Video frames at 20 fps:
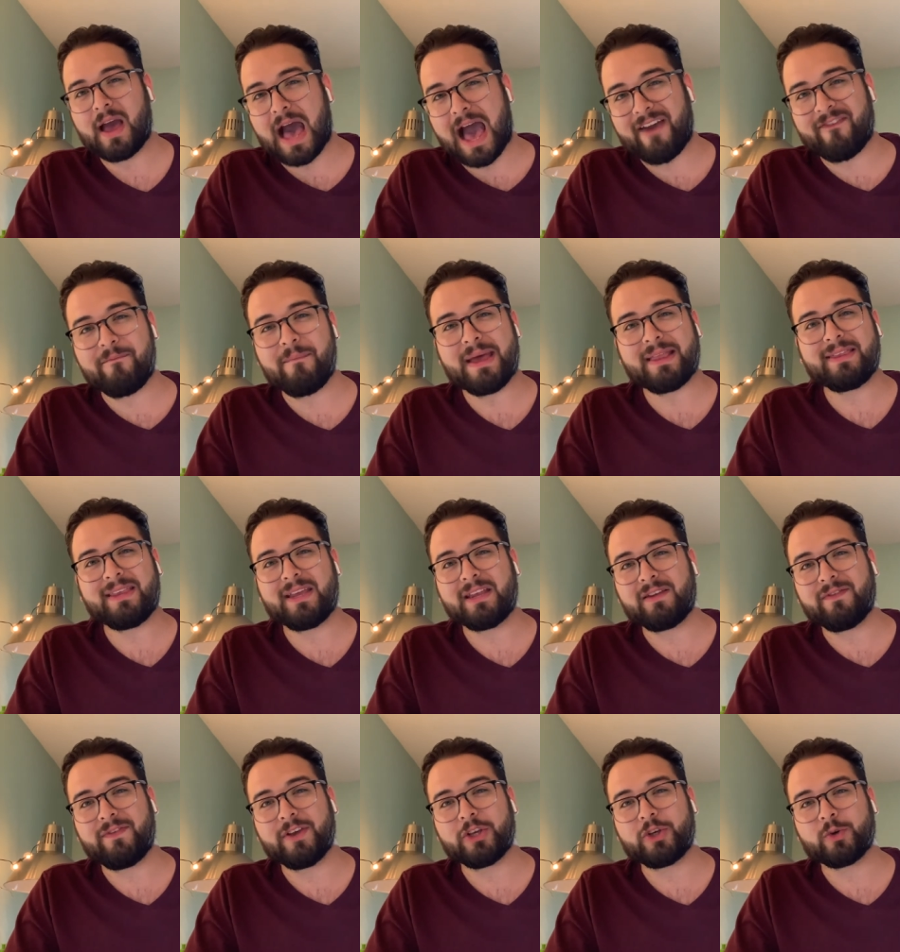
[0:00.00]
I've met the
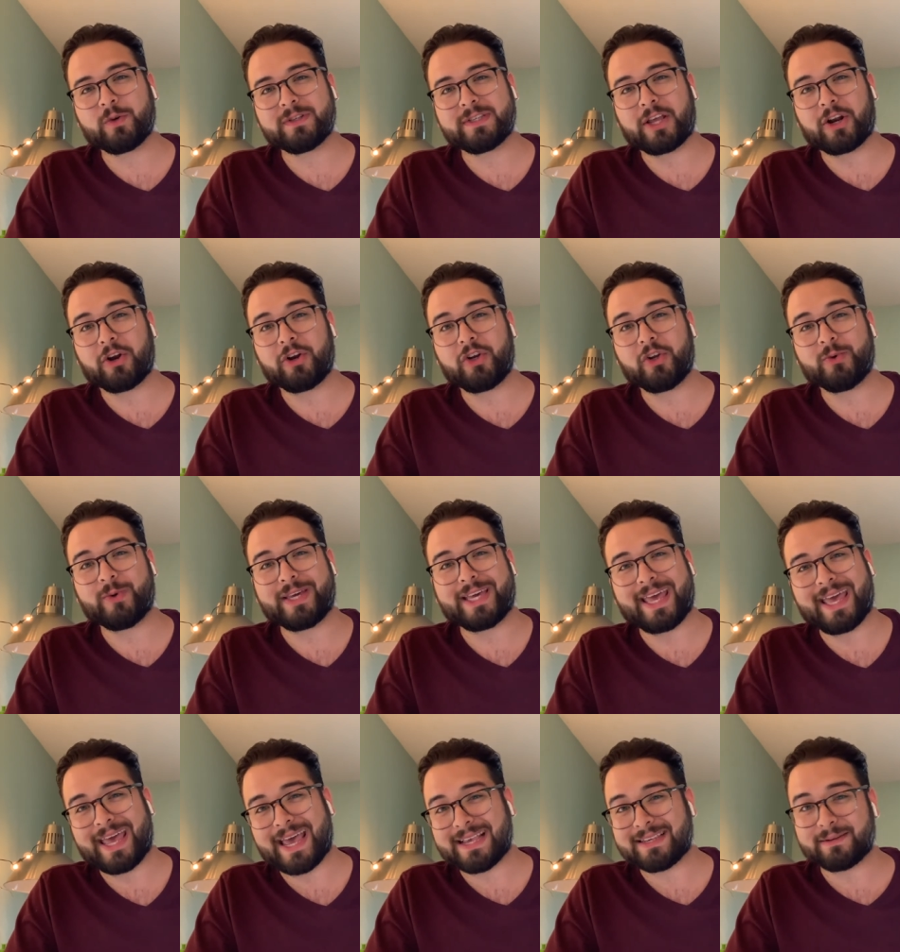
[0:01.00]
individuals that are doing
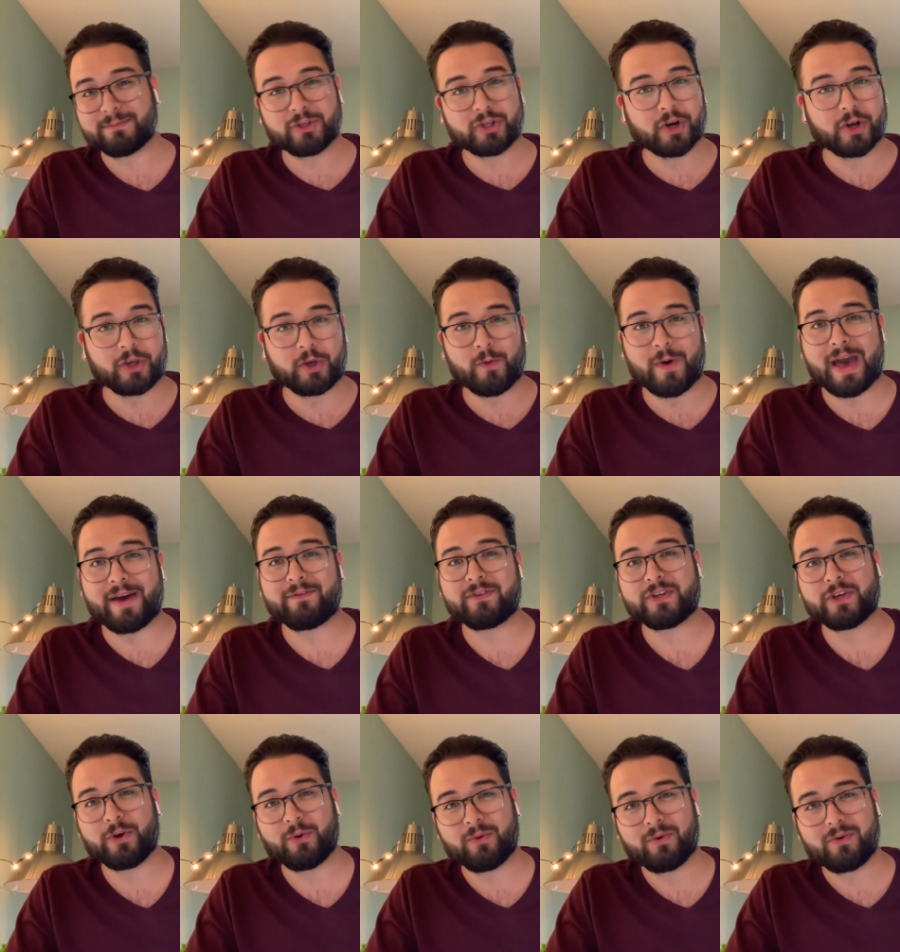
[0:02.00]
it, as I'm sure you have
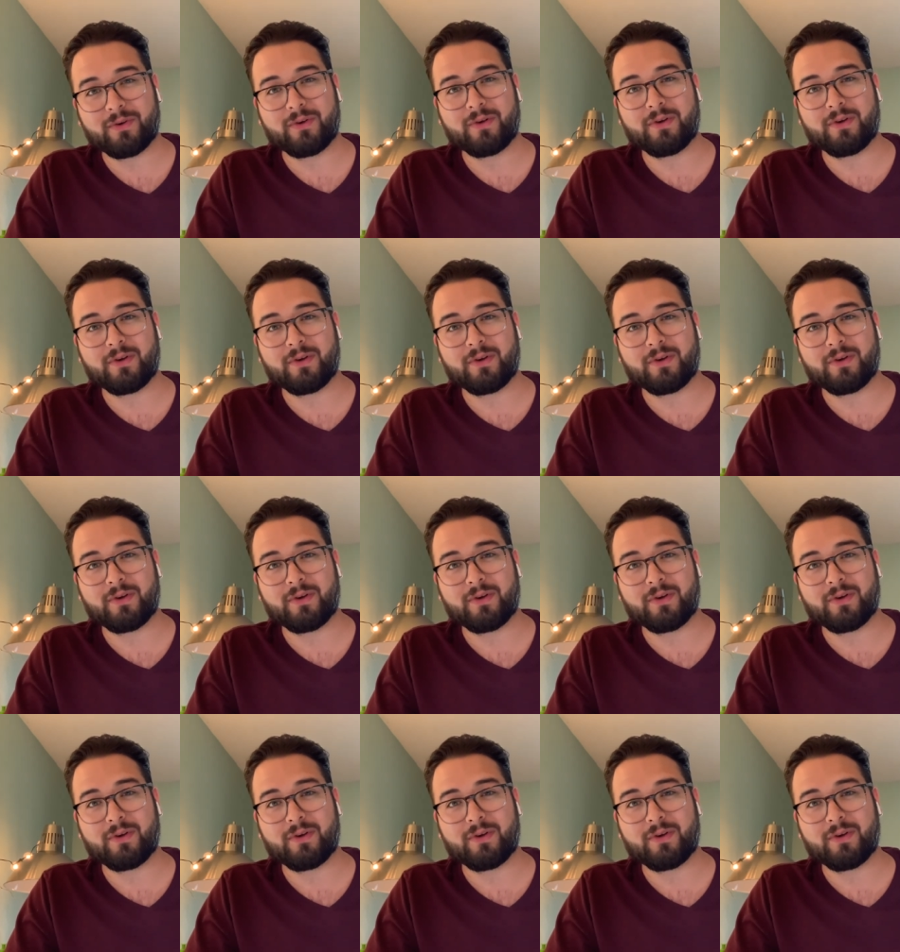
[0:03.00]
too.